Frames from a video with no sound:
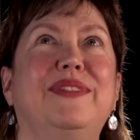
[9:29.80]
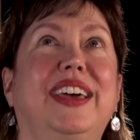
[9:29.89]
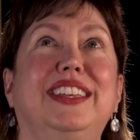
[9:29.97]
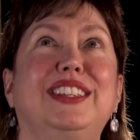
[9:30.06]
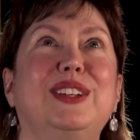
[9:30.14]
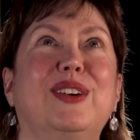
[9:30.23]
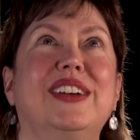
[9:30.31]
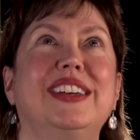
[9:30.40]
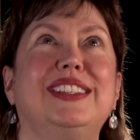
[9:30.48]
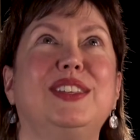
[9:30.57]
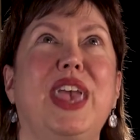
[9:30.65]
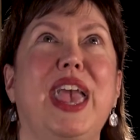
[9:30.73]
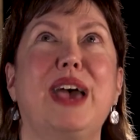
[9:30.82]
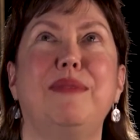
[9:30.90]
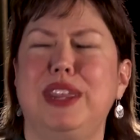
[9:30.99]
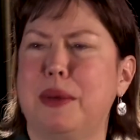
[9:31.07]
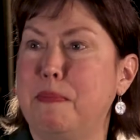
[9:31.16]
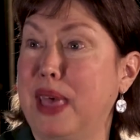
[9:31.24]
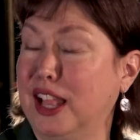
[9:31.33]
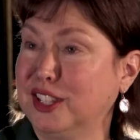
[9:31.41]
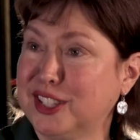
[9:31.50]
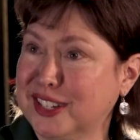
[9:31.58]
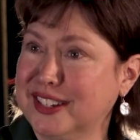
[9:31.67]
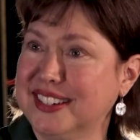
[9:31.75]
funny stories. They had me in a bell
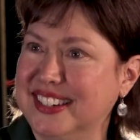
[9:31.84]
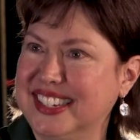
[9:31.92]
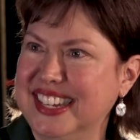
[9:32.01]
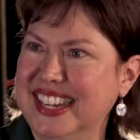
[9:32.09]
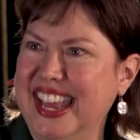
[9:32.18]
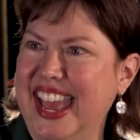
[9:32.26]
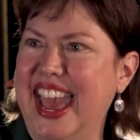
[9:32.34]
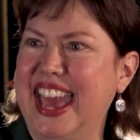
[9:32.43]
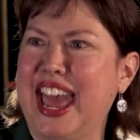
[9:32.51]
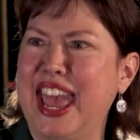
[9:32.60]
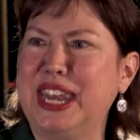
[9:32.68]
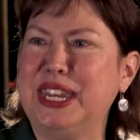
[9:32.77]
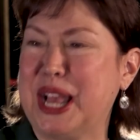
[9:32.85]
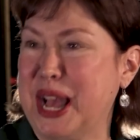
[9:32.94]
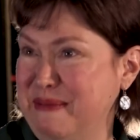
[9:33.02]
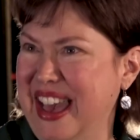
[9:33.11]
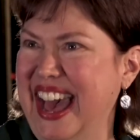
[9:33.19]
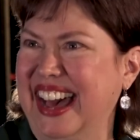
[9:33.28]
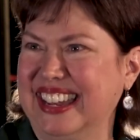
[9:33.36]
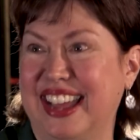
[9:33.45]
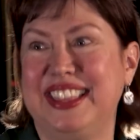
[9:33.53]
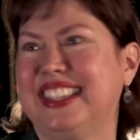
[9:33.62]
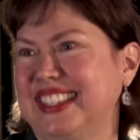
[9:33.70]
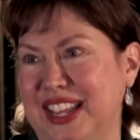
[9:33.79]
skirt, and I had to come out.
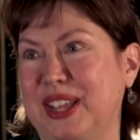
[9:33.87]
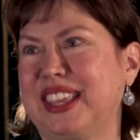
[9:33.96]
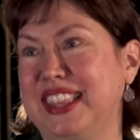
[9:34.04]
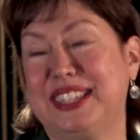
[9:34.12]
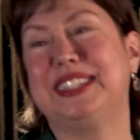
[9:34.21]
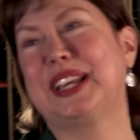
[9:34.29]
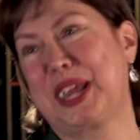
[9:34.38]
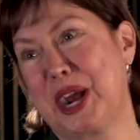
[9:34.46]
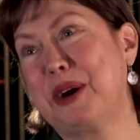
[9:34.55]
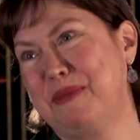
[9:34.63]
This is a Carol